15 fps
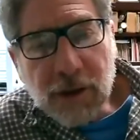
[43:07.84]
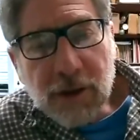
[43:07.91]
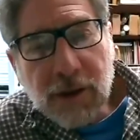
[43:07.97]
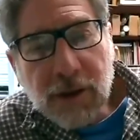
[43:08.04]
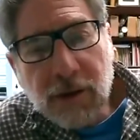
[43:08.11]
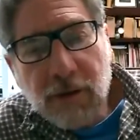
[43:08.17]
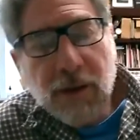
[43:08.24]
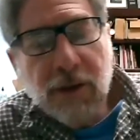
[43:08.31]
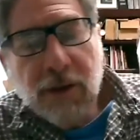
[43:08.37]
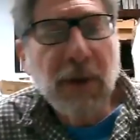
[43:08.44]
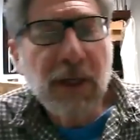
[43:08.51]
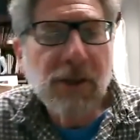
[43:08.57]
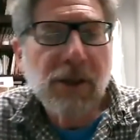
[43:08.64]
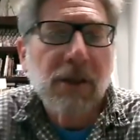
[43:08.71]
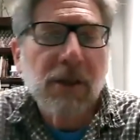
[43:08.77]
It's
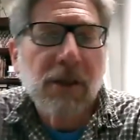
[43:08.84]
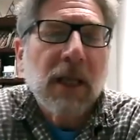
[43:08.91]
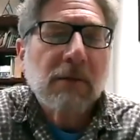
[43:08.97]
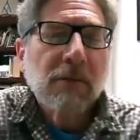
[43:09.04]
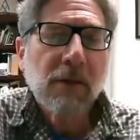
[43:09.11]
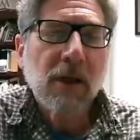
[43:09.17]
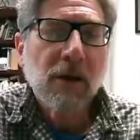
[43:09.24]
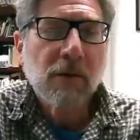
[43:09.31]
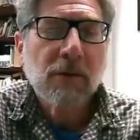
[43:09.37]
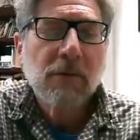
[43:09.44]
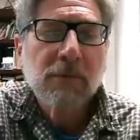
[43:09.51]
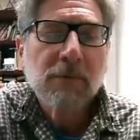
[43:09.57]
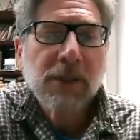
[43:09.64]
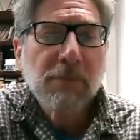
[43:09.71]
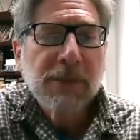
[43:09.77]
mentioned that, you
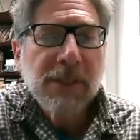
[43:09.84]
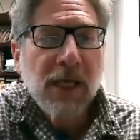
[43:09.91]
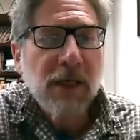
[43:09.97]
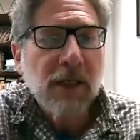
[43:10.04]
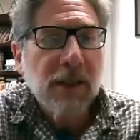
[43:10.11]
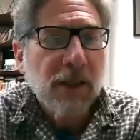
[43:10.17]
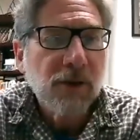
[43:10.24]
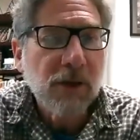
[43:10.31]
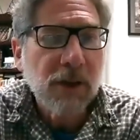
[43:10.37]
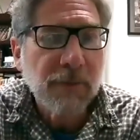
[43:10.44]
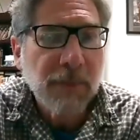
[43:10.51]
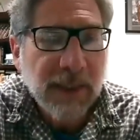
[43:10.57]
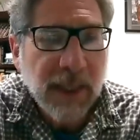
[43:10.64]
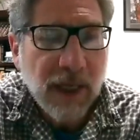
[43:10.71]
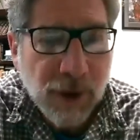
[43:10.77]
know, some Seder, they're talking
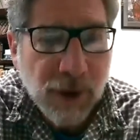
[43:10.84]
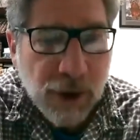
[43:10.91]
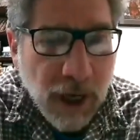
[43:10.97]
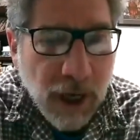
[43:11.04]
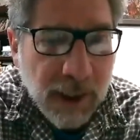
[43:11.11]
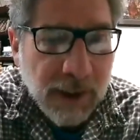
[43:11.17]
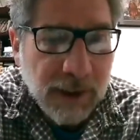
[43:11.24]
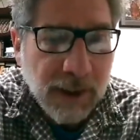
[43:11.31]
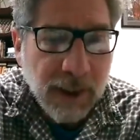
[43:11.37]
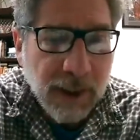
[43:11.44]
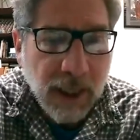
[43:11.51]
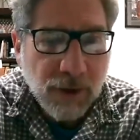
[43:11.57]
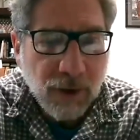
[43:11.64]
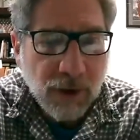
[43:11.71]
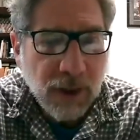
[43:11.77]
about Davy Crockett, they're
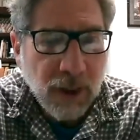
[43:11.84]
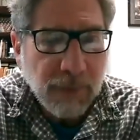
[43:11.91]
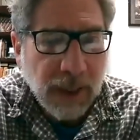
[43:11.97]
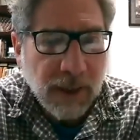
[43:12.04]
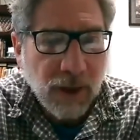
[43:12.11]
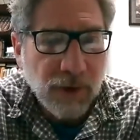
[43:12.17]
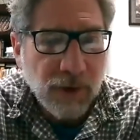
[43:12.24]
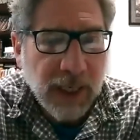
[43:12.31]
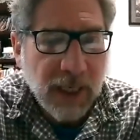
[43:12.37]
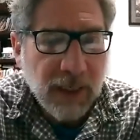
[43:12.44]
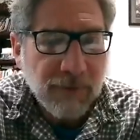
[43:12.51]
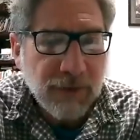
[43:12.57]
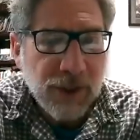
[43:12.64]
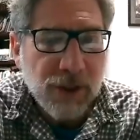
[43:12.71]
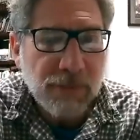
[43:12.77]
not talking about going out
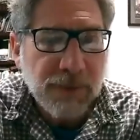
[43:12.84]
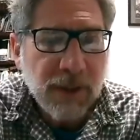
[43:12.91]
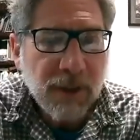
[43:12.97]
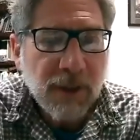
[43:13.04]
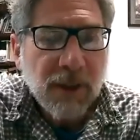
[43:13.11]
of Egypt.